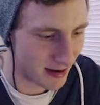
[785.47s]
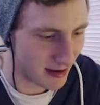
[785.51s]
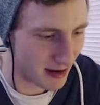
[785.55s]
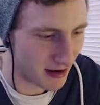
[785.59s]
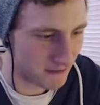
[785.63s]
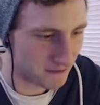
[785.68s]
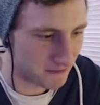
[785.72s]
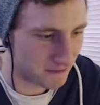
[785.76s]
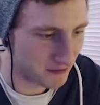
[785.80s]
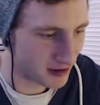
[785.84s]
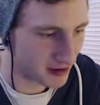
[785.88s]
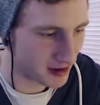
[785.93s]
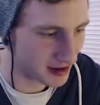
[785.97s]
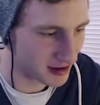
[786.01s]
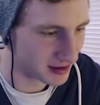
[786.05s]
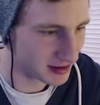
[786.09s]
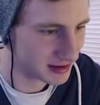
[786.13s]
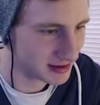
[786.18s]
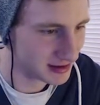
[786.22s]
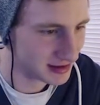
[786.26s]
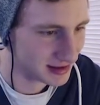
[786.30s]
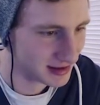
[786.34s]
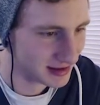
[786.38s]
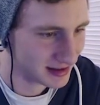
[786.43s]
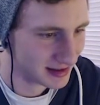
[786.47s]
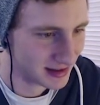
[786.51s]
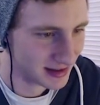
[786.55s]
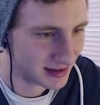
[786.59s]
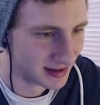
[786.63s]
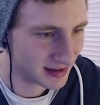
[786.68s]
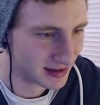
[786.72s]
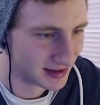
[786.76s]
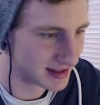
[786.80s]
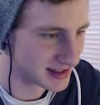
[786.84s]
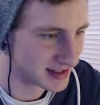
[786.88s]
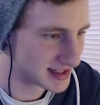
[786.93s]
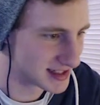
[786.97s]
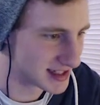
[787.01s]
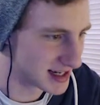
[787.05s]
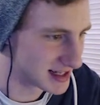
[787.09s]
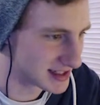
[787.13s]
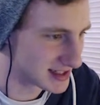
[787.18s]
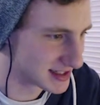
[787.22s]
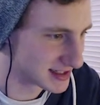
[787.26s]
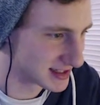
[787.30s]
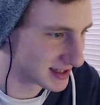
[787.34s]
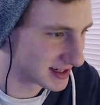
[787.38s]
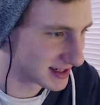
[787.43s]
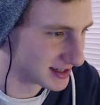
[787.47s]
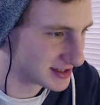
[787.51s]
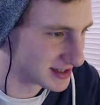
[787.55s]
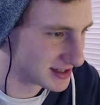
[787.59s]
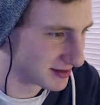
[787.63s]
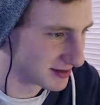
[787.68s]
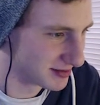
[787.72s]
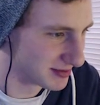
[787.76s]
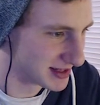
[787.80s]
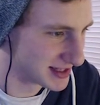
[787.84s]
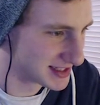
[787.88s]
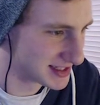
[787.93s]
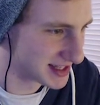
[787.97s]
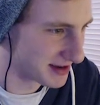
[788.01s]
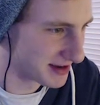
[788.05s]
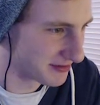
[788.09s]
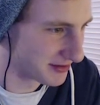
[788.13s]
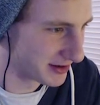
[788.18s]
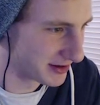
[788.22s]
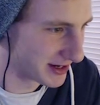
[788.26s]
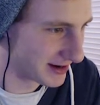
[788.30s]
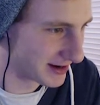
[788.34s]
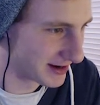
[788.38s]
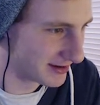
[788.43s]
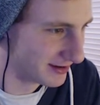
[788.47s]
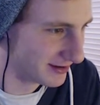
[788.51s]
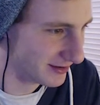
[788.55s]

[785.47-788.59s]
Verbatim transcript: I feel that Stacy's gonna jump. Let's save again.